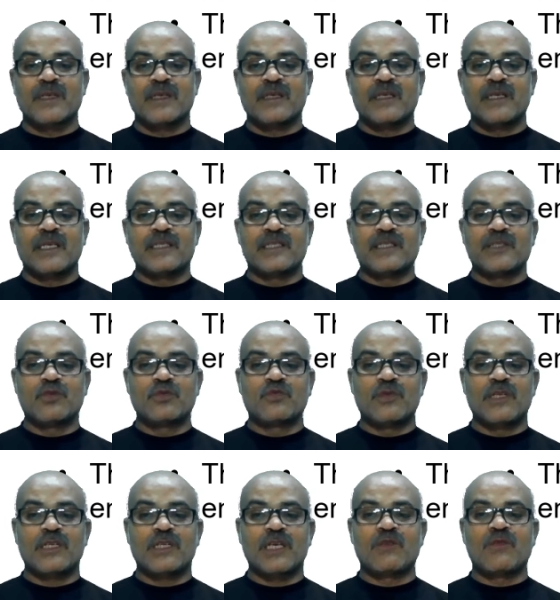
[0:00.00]
is
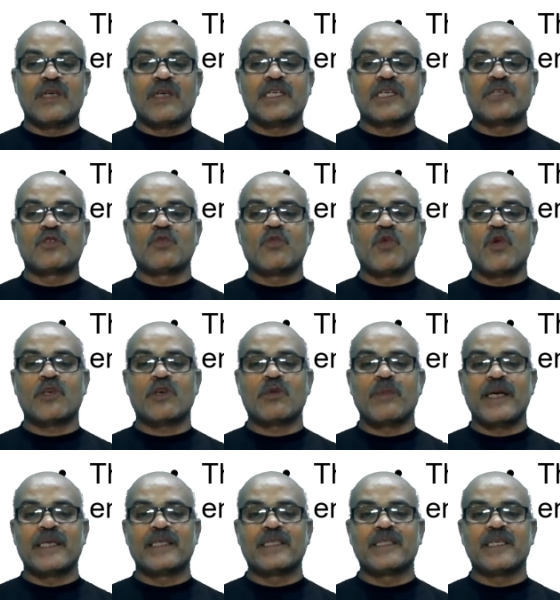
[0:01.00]
usually converted to water
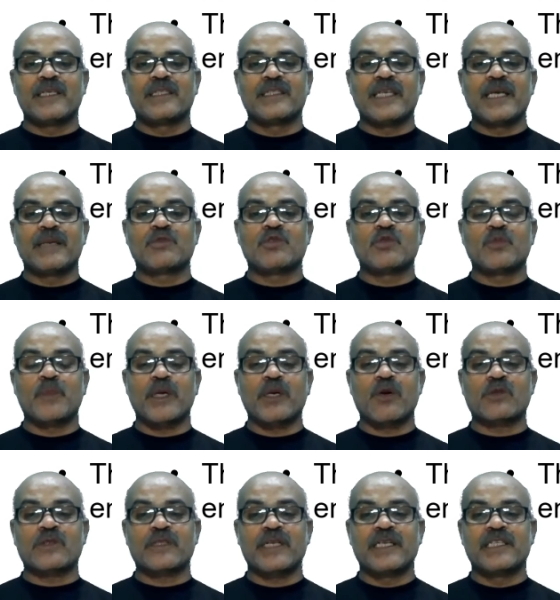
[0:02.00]
by the enzyme
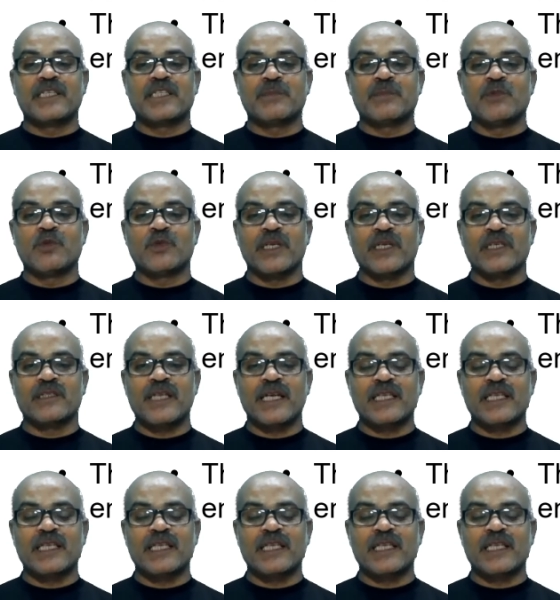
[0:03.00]
superoxide dismutase.